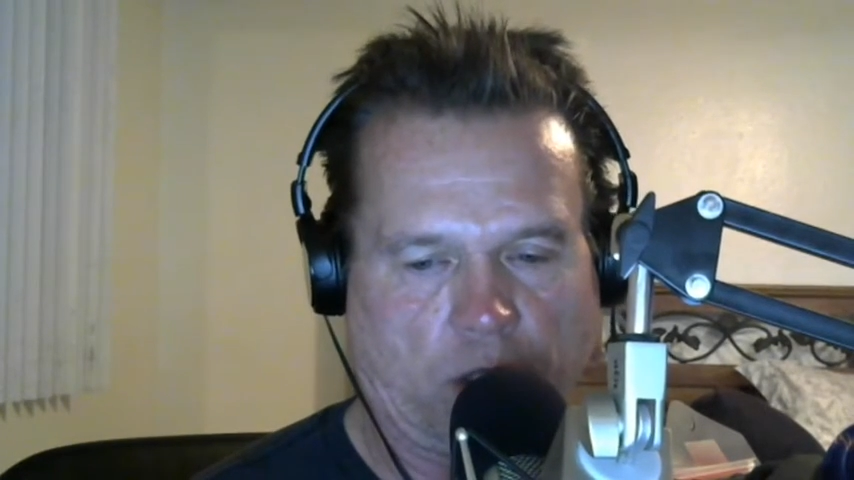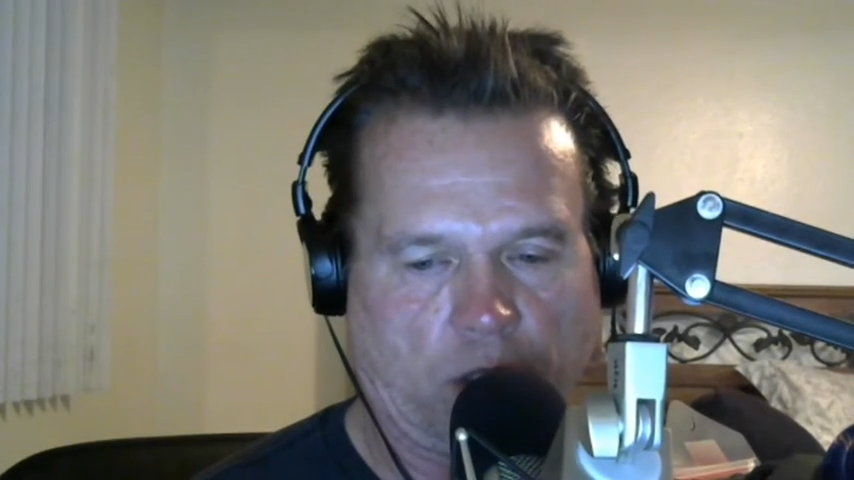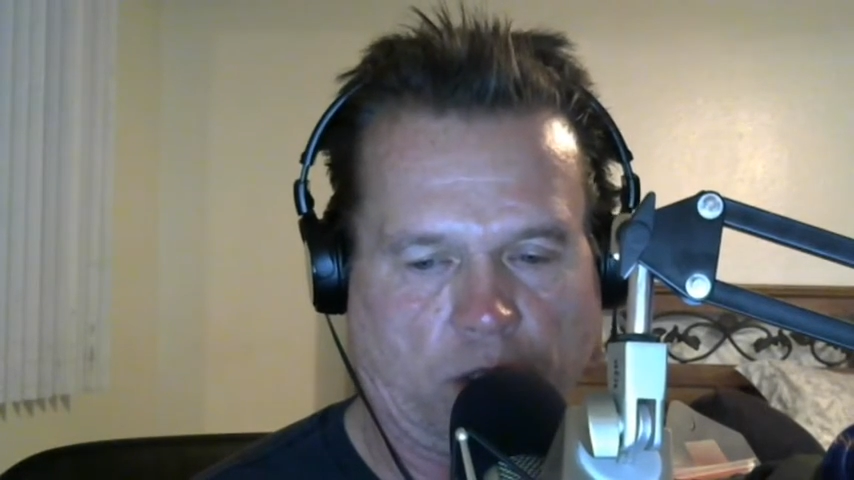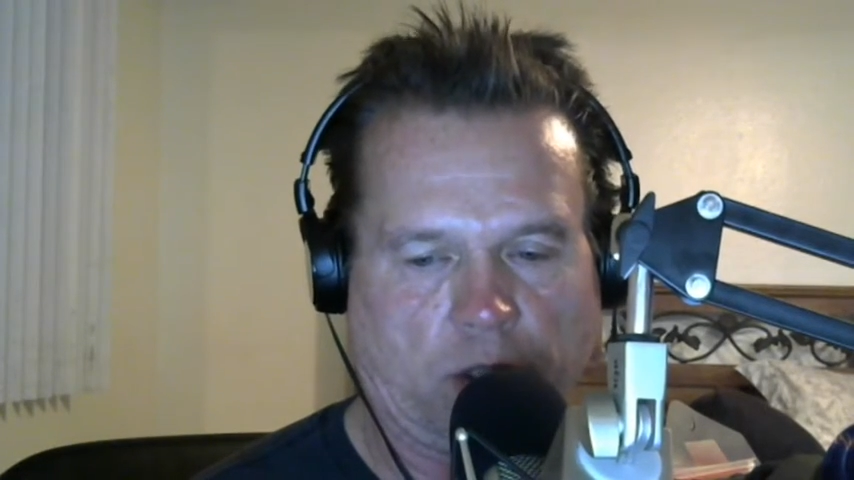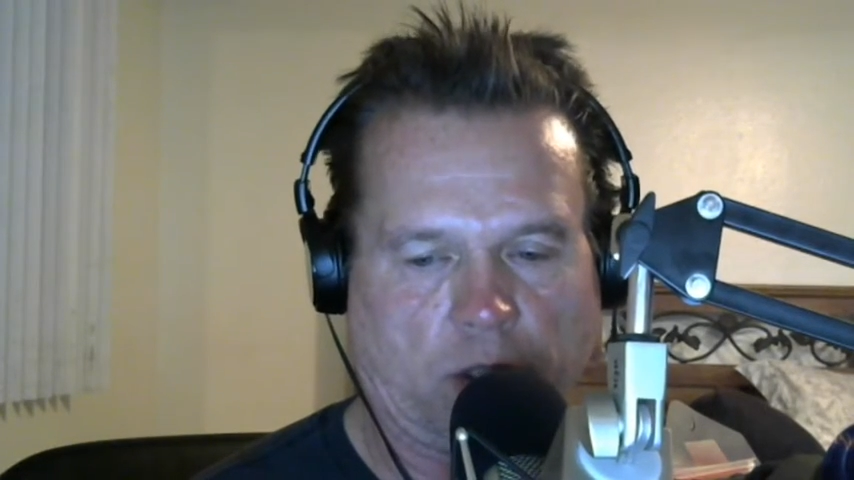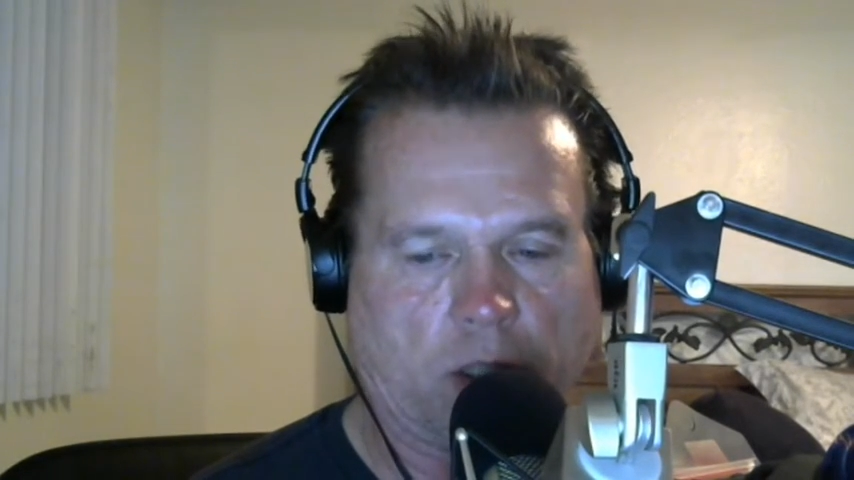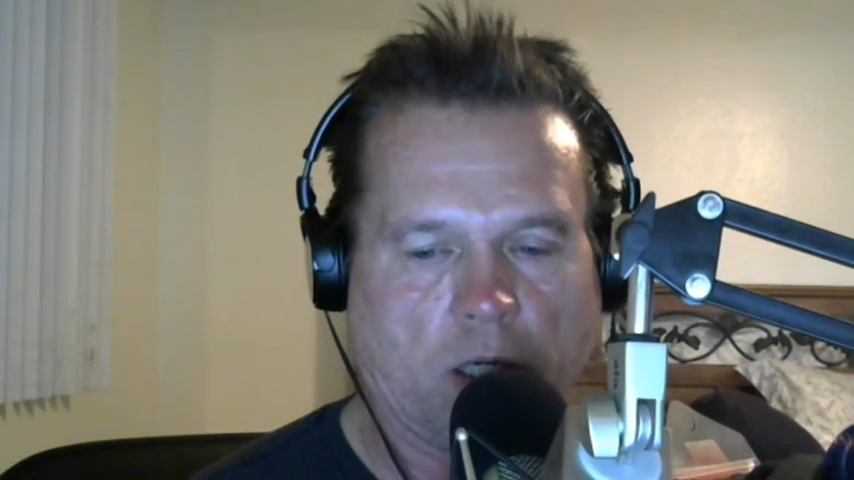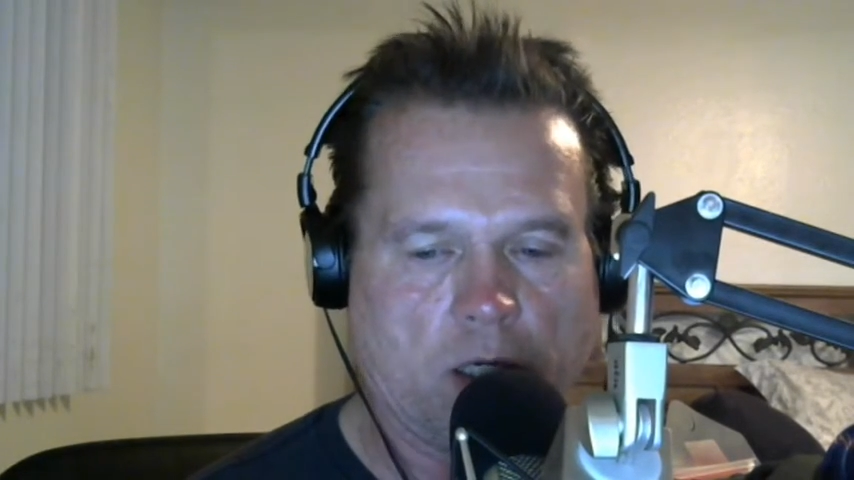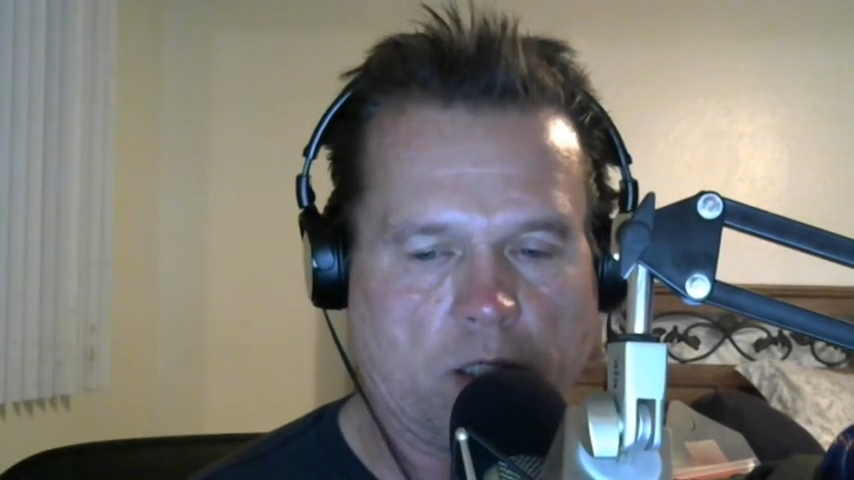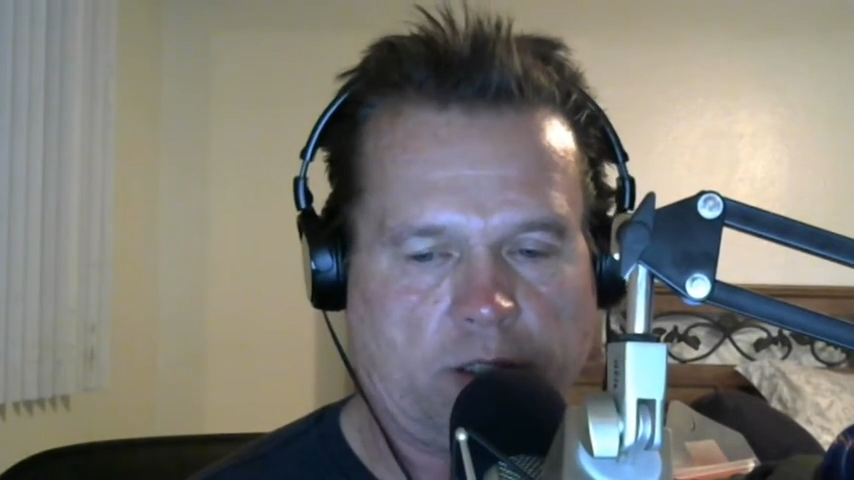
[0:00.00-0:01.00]
little
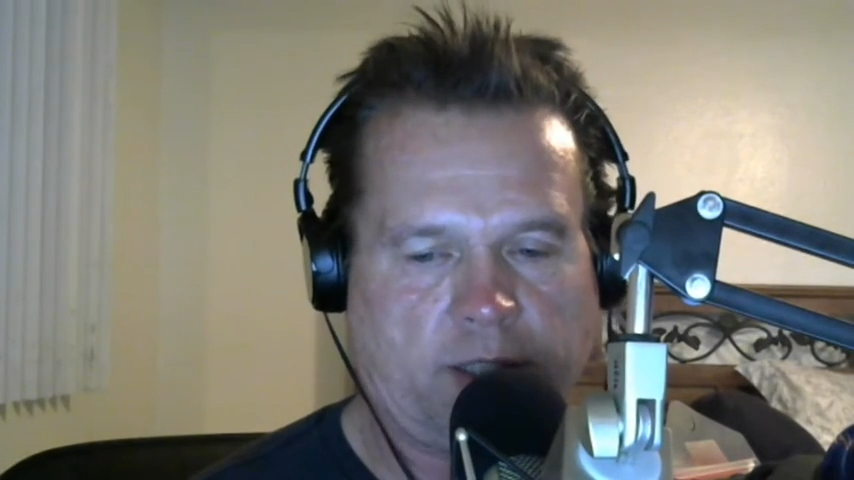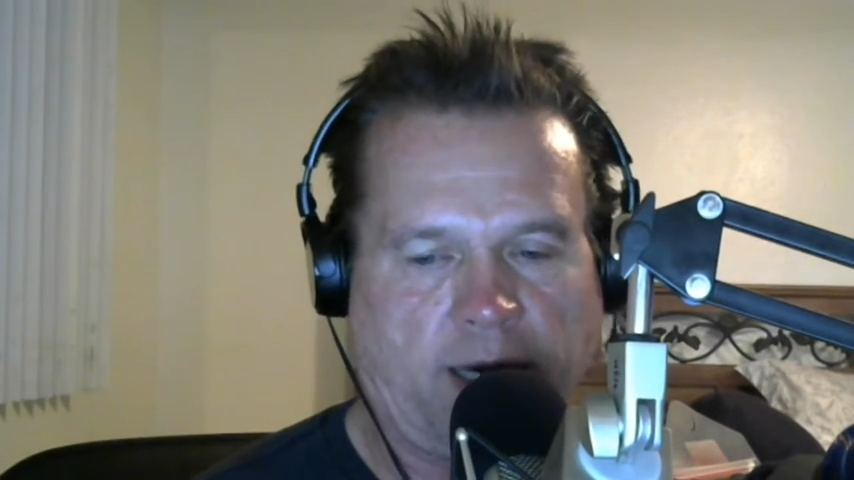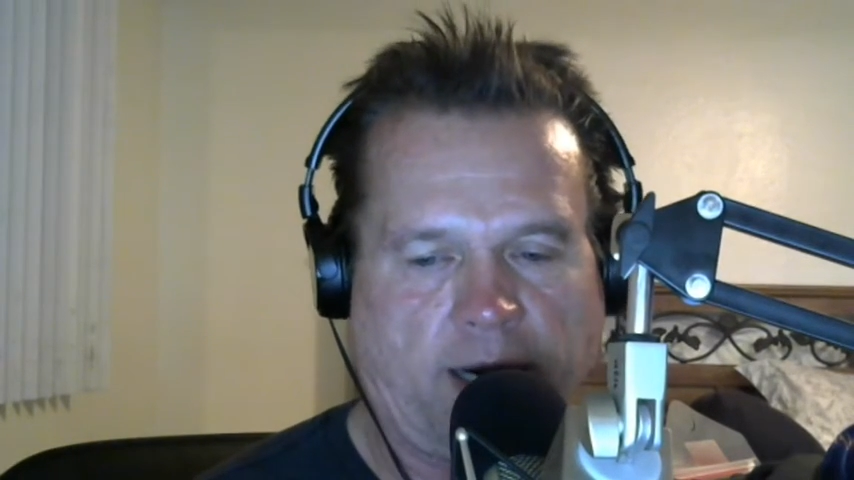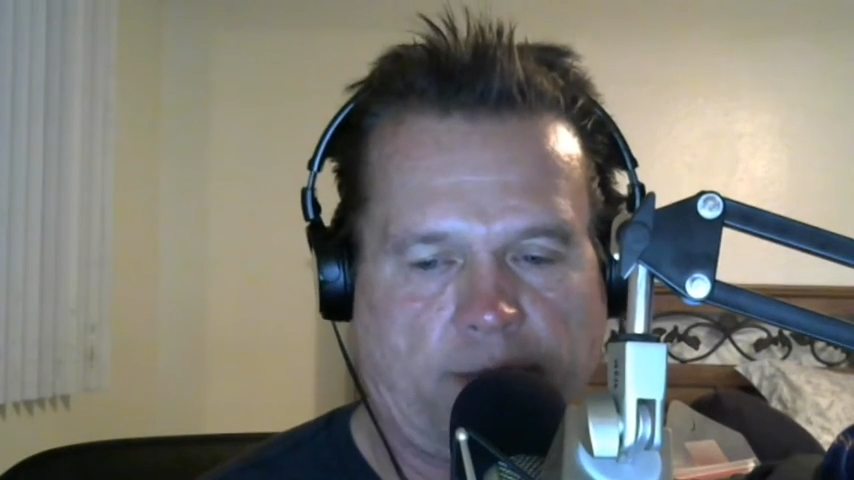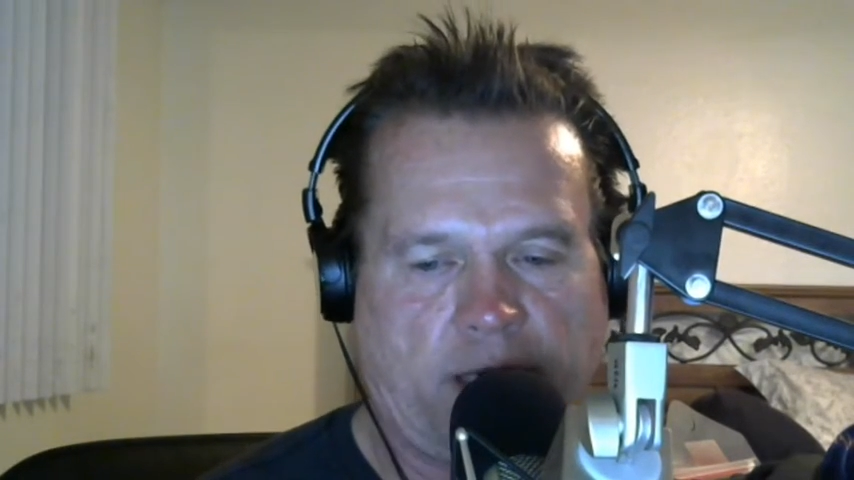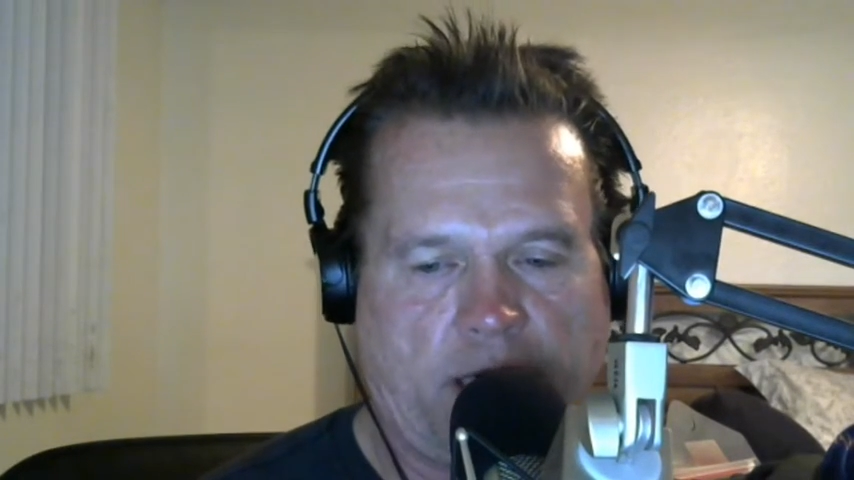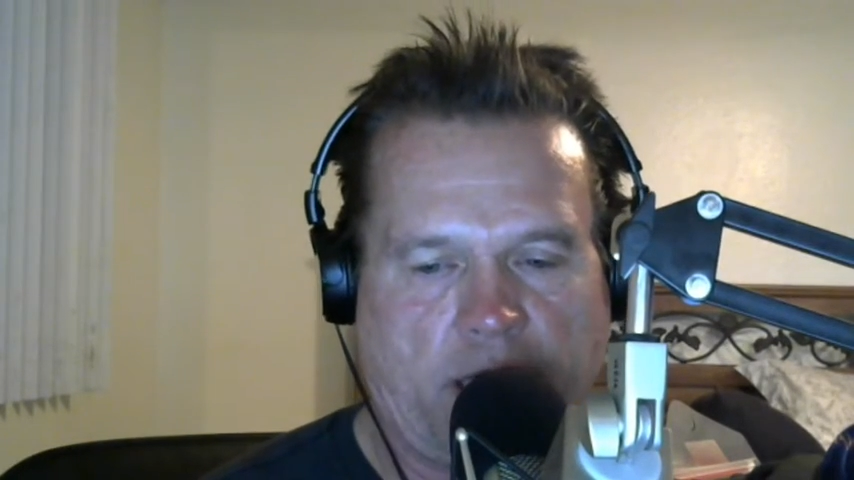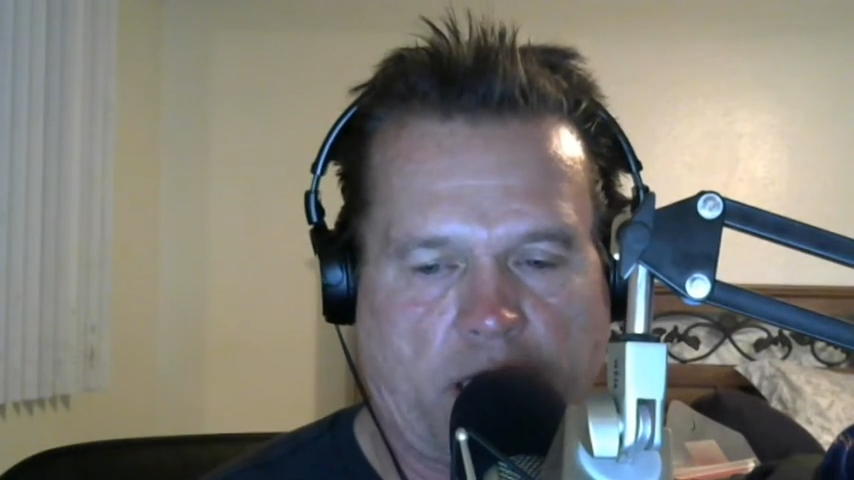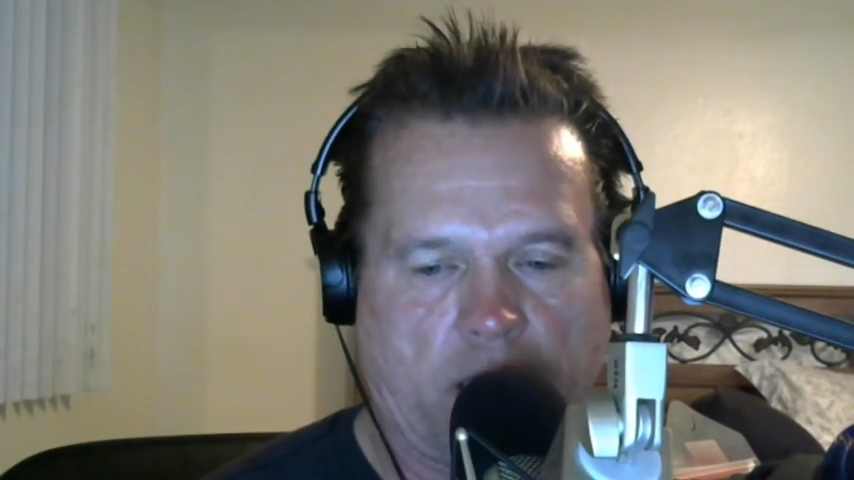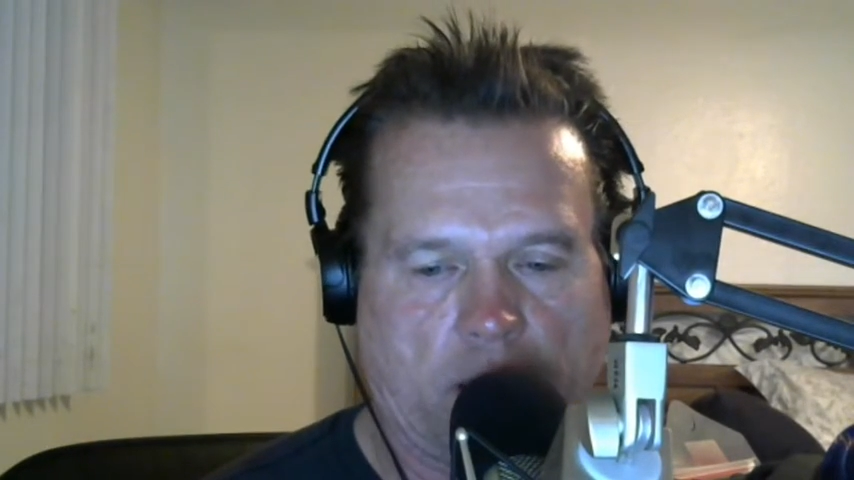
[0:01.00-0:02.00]

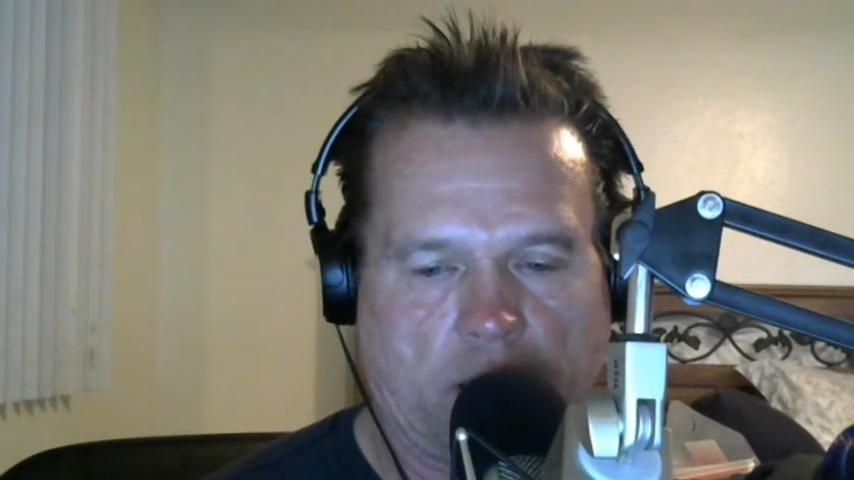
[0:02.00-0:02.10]
Tommy.